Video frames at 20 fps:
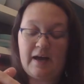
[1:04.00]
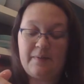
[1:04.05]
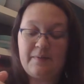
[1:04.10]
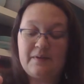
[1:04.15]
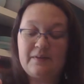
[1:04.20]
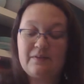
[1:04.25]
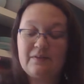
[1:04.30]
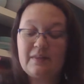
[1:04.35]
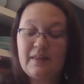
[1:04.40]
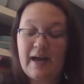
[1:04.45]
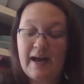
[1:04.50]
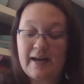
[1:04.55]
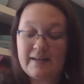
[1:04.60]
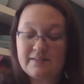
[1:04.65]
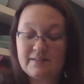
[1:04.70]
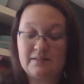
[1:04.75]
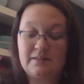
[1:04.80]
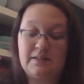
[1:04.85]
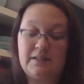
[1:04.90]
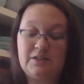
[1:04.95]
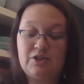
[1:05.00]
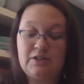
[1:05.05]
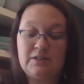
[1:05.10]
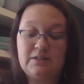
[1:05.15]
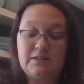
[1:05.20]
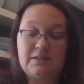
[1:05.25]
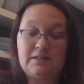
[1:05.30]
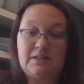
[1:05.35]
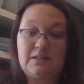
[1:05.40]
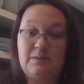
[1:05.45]
And then lastly,
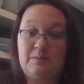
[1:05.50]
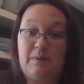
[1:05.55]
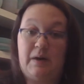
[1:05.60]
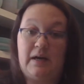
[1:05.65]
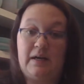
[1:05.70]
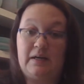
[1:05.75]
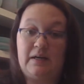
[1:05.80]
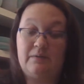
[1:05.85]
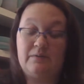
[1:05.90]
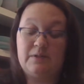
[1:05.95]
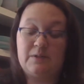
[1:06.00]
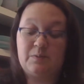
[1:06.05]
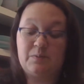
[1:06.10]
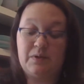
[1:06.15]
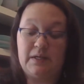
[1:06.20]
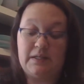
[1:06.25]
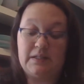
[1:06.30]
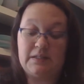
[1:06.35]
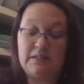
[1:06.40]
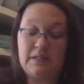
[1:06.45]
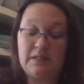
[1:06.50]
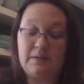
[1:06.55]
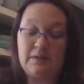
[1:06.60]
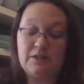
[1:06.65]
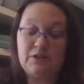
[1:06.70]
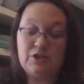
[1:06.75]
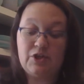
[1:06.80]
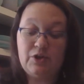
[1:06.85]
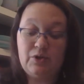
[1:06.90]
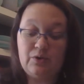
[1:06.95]
Jesus's body was placed in the
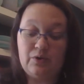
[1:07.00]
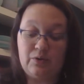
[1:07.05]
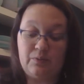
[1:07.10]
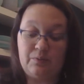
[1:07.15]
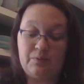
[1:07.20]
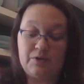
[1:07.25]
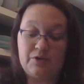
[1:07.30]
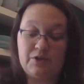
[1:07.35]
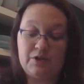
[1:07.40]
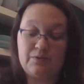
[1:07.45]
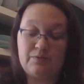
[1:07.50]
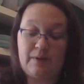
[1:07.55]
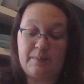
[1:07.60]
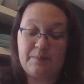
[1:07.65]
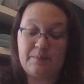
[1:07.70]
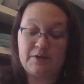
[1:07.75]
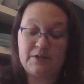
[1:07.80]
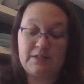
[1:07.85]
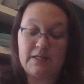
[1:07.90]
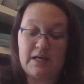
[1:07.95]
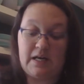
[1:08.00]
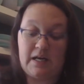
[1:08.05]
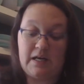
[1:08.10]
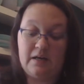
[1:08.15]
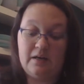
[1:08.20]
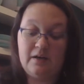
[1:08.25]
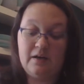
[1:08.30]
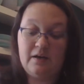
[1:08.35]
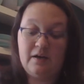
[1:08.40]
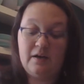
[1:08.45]
tomb, which is
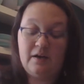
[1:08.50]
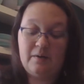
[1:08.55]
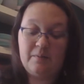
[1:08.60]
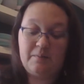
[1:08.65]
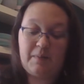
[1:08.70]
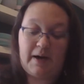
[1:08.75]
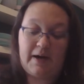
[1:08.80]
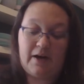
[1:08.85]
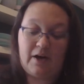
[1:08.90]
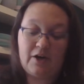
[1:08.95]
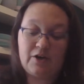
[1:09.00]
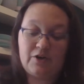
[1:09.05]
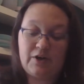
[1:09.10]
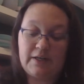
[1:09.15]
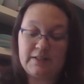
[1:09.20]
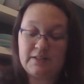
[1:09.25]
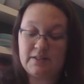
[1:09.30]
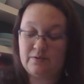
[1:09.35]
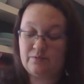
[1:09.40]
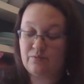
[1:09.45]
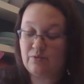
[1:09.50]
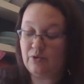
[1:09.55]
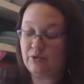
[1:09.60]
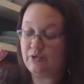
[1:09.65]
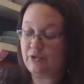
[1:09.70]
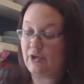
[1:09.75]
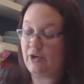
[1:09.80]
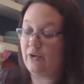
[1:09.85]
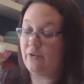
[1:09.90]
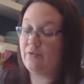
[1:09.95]
represented by our crescent roll
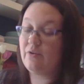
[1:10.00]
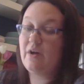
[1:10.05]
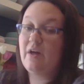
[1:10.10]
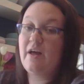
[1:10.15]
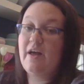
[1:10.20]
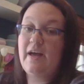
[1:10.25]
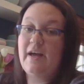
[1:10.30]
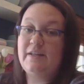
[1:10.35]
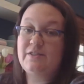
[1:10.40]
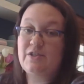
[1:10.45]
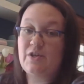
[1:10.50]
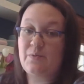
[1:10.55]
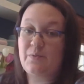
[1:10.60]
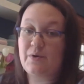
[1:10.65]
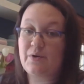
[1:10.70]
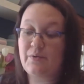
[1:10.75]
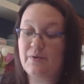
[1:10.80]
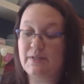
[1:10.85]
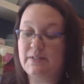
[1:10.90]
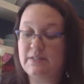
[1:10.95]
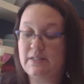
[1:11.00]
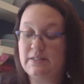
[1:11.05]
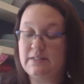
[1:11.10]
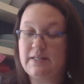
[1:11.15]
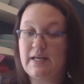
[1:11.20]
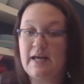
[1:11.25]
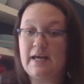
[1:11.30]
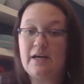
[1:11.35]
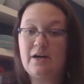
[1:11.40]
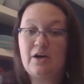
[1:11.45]
dough. And so we're going to
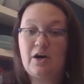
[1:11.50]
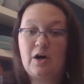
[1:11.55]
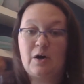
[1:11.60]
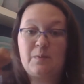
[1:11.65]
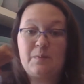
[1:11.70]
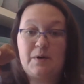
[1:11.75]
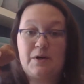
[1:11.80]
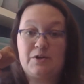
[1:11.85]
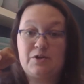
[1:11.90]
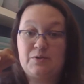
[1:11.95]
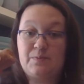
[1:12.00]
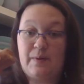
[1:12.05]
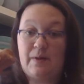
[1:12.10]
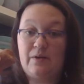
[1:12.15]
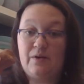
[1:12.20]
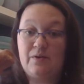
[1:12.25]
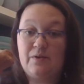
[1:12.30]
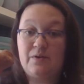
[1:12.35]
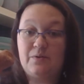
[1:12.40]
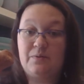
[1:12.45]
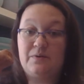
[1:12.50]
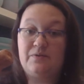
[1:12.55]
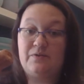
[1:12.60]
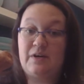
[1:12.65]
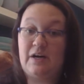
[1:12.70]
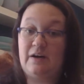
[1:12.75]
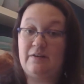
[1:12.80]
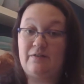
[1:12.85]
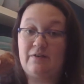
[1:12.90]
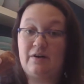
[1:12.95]
take our marshmallow that we've
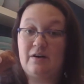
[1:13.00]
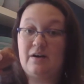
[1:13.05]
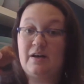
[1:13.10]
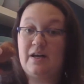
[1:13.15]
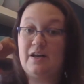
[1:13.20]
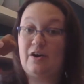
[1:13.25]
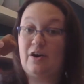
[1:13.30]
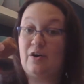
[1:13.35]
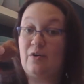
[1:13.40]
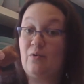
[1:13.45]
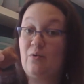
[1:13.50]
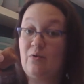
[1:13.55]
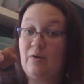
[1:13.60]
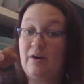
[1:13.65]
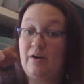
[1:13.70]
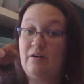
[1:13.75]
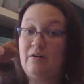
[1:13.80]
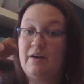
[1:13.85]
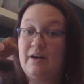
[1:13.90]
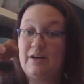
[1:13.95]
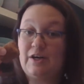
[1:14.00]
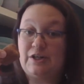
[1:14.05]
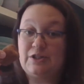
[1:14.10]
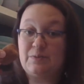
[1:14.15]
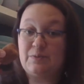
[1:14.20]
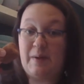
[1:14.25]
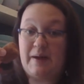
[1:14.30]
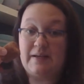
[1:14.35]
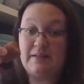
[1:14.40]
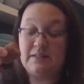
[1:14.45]
covered in our oil and our
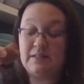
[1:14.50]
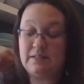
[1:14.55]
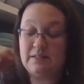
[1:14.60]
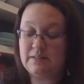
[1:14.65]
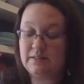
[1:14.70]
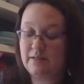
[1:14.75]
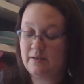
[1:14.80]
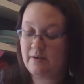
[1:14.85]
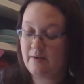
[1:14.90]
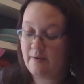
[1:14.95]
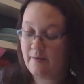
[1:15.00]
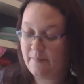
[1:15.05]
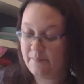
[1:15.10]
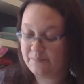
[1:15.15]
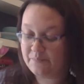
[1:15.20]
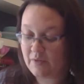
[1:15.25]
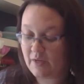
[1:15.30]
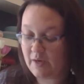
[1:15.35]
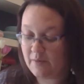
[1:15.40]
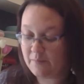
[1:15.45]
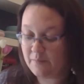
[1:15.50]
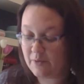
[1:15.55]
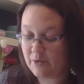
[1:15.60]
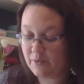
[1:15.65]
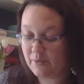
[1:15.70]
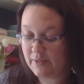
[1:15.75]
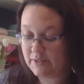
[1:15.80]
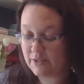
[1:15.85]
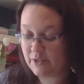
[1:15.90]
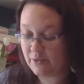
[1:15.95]
spices, and we're
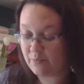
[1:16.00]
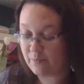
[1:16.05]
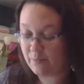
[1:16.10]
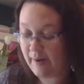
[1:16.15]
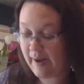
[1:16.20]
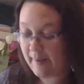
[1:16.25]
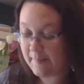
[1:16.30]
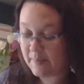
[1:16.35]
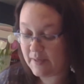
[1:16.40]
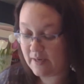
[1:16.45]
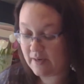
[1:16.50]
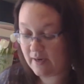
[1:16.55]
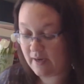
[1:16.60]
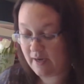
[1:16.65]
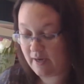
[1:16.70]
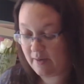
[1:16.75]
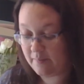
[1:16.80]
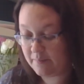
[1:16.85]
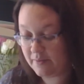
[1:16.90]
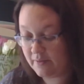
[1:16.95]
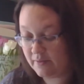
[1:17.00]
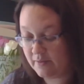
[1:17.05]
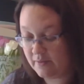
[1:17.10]
going to wrap it up